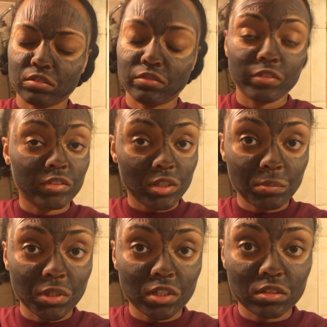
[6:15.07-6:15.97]
15
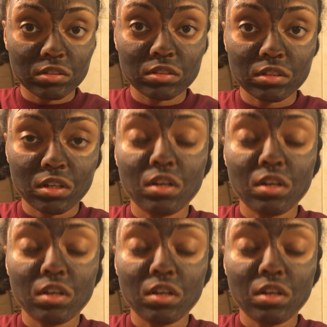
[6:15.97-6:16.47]
minutes